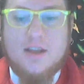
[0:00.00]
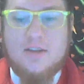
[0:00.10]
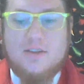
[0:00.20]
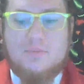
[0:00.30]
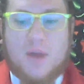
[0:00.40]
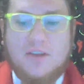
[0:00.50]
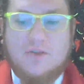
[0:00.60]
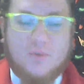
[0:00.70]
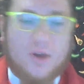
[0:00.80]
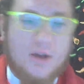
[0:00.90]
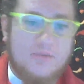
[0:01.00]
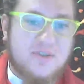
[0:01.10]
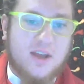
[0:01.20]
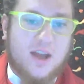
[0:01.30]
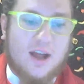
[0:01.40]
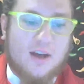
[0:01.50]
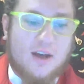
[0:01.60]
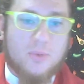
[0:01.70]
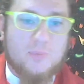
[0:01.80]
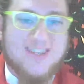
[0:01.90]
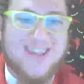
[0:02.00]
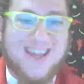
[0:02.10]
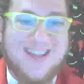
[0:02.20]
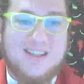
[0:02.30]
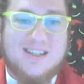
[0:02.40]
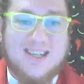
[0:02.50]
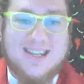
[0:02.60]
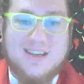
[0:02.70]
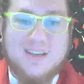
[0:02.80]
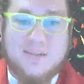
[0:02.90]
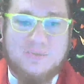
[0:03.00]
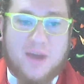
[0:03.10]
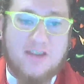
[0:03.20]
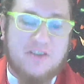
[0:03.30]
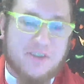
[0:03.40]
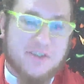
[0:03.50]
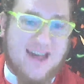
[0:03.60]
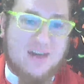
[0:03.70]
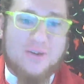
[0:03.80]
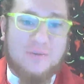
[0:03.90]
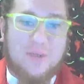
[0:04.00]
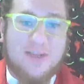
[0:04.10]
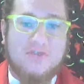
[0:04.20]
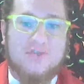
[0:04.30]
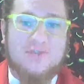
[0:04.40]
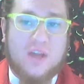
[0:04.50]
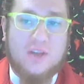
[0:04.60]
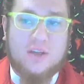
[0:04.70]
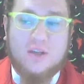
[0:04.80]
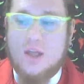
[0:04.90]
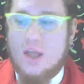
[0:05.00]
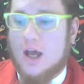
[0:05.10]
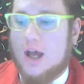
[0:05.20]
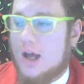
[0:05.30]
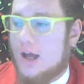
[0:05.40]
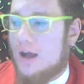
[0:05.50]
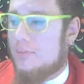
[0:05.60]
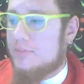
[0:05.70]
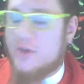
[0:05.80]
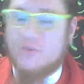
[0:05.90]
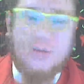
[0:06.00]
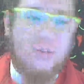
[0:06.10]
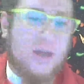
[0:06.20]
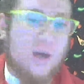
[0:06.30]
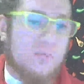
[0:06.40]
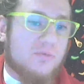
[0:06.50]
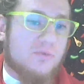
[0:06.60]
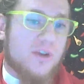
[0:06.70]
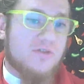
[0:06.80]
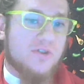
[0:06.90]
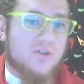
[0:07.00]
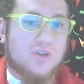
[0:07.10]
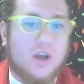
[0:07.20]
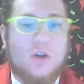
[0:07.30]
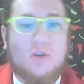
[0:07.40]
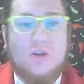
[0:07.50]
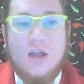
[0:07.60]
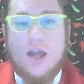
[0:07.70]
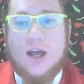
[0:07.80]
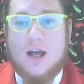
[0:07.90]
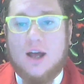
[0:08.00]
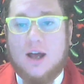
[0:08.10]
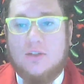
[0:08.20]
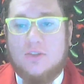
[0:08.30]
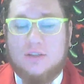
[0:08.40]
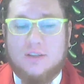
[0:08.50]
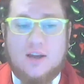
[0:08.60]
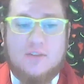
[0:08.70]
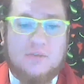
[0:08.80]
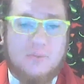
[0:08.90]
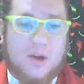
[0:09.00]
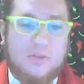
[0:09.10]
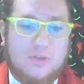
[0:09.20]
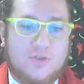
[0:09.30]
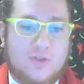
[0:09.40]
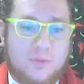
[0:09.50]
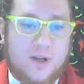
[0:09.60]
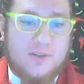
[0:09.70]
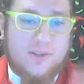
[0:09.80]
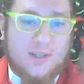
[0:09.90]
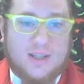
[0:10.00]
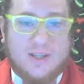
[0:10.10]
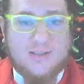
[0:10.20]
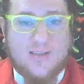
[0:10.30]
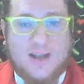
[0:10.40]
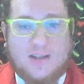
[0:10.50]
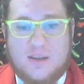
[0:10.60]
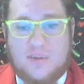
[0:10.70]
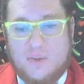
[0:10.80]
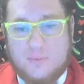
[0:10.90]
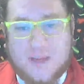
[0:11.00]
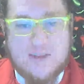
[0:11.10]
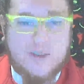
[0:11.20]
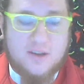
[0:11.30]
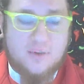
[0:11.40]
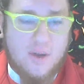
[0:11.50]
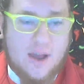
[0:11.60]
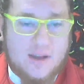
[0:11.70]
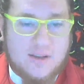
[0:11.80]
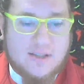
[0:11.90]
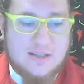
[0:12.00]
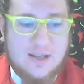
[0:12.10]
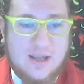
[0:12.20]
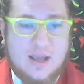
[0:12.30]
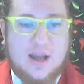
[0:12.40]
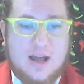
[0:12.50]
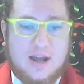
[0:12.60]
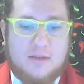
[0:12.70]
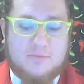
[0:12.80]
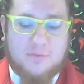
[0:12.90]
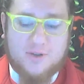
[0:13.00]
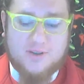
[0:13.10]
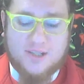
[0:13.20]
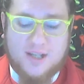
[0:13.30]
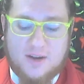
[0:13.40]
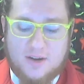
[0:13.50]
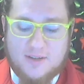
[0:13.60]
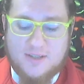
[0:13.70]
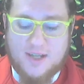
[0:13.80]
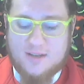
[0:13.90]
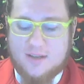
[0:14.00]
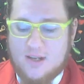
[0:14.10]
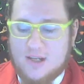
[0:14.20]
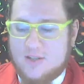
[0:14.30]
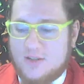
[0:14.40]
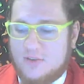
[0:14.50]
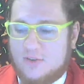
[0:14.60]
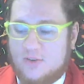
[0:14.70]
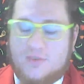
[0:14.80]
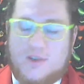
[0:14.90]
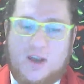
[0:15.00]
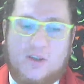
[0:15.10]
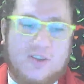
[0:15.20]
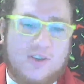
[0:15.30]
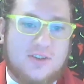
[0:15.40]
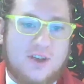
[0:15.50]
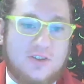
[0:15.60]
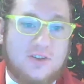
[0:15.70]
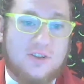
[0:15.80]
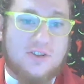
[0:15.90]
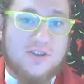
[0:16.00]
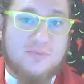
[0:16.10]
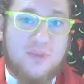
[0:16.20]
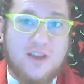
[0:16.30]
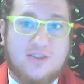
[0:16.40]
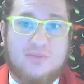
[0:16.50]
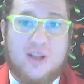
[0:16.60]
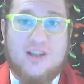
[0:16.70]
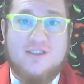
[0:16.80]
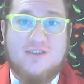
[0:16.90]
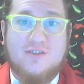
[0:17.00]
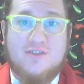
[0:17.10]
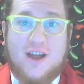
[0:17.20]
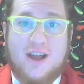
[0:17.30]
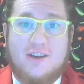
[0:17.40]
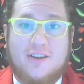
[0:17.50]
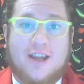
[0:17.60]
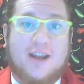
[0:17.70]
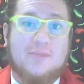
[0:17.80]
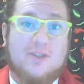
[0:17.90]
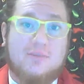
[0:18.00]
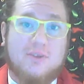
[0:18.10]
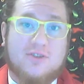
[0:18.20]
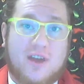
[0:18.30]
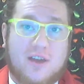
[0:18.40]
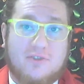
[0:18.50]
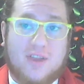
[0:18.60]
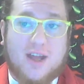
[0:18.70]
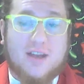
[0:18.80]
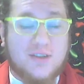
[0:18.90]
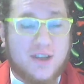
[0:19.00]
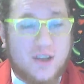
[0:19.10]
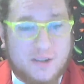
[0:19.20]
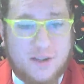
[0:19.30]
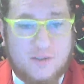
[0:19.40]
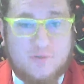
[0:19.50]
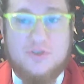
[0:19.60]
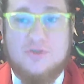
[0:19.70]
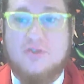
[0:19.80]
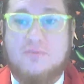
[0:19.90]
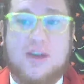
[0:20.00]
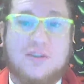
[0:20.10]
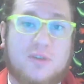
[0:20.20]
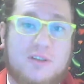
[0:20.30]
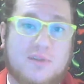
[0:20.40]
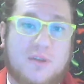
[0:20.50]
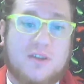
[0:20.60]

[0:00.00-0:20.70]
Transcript: spice rubs uh, from TNT Spices out in Pennsylvania. Um, definitely become friends of the show. Uh, they loved my review so much that they decided to send me the rest of their products um, from ones that they had already sent. So I've got all these delicious spice blends to try out, and I'm super excited for that because I love using spice blends in my